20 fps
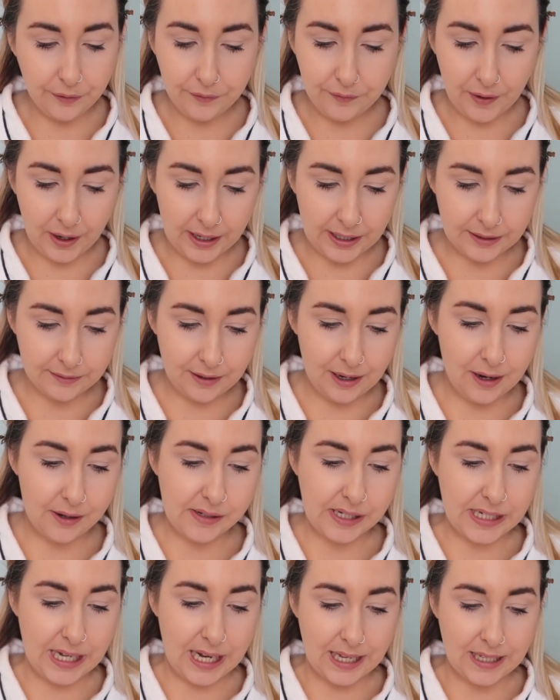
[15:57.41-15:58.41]
fire
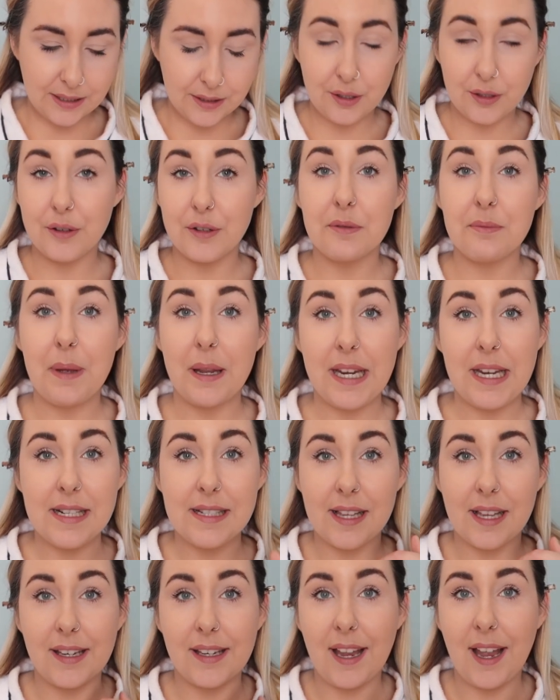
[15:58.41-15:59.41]
round and answer as many
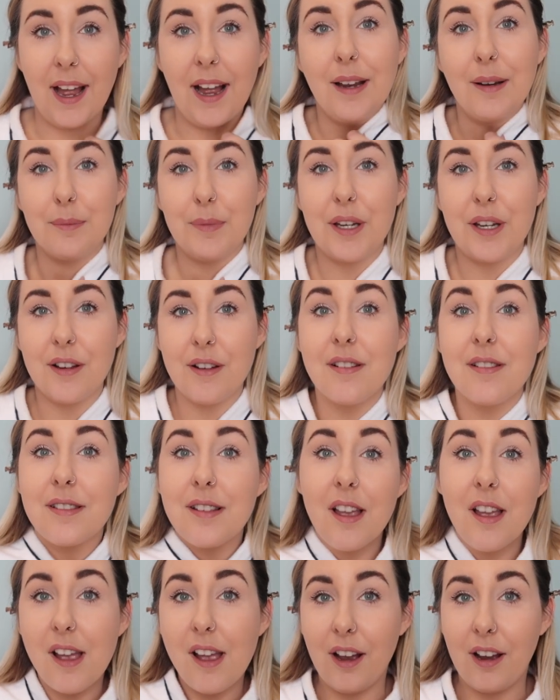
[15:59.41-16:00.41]
as I can because
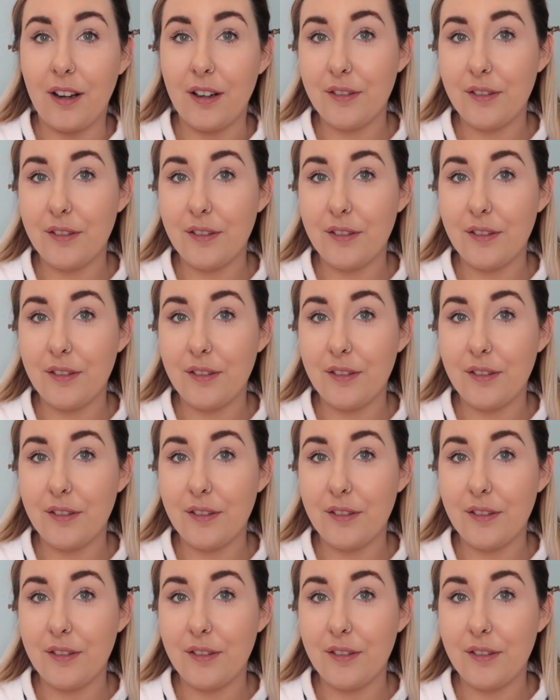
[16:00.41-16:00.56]
I